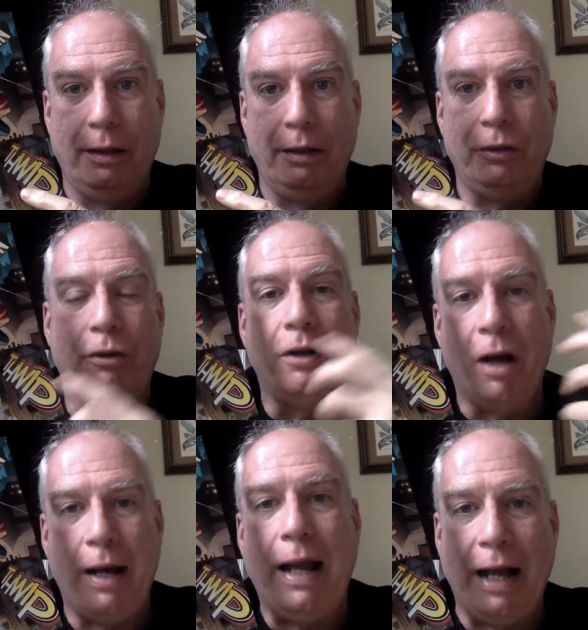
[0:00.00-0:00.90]
You're
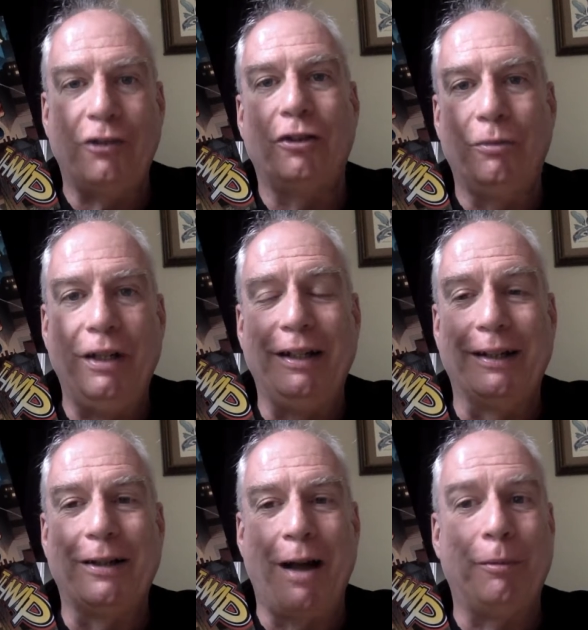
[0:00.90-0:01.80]
not actually reading
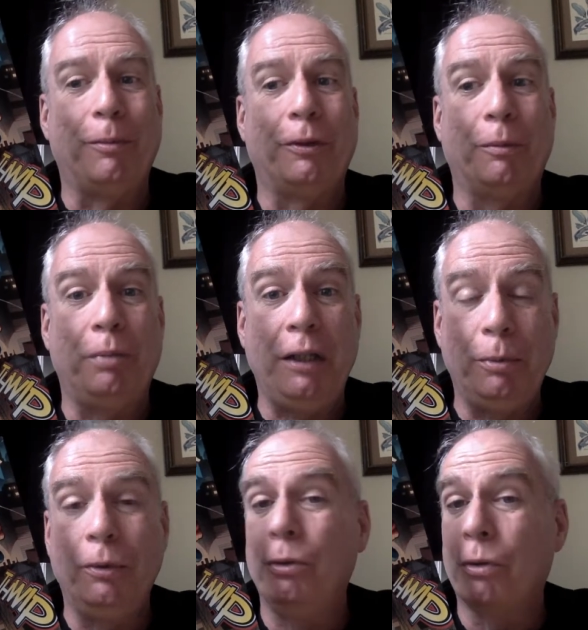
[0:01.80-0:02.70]
a comic book. The
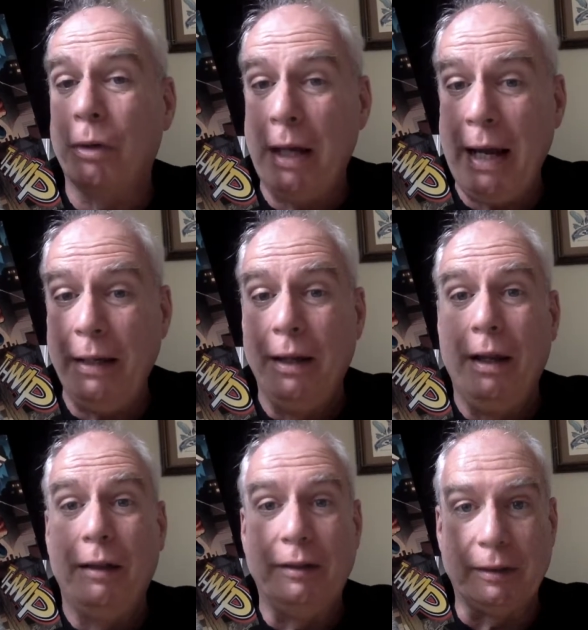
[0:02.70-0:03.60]
people who create,
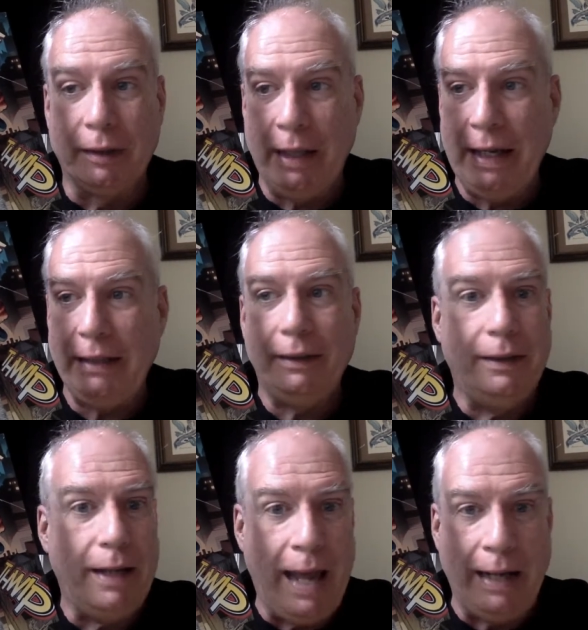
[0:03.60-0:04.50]
slate,
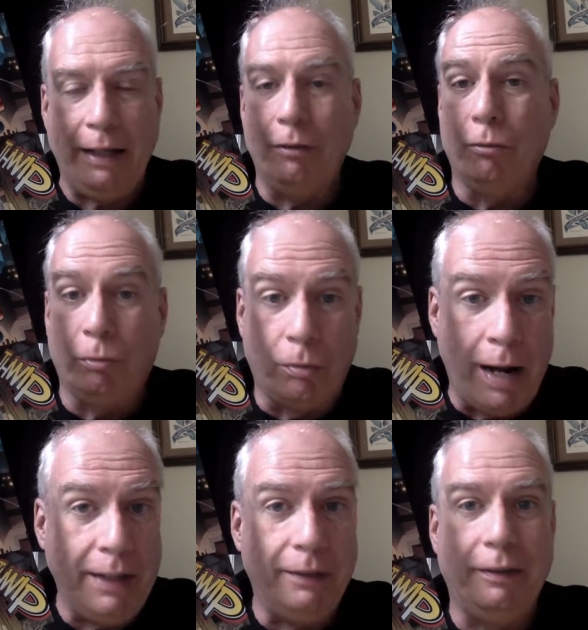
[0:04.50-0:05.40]
edit,
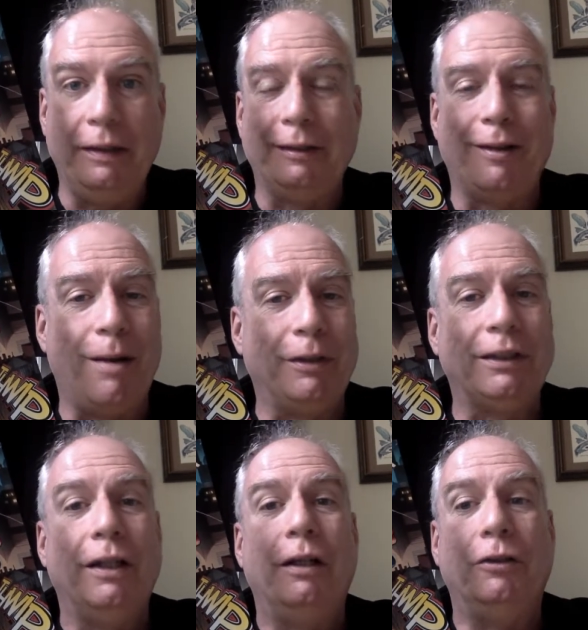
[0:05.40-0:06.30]
write these
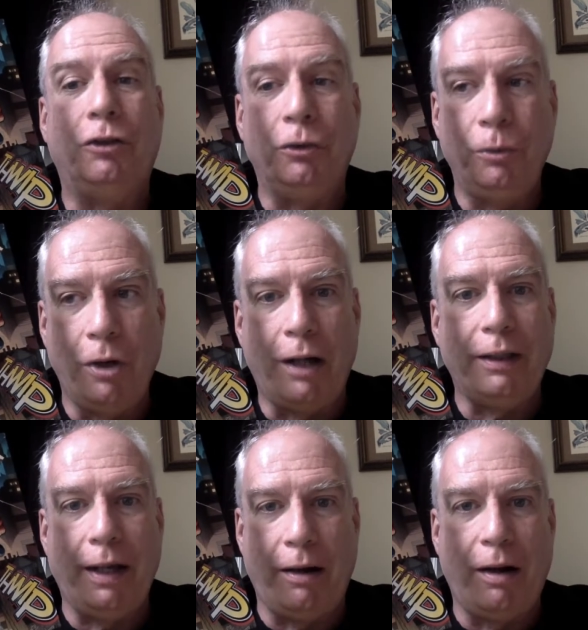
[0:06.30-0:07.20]
comics do not
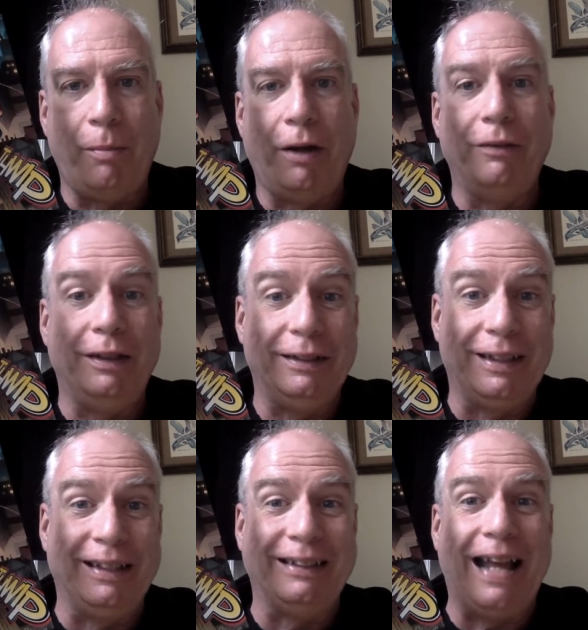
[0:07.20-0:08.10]
care about these
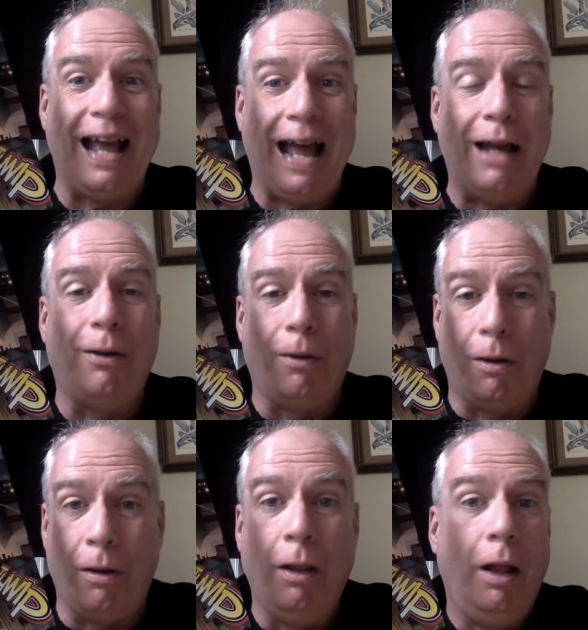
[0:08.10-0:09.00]
things at all.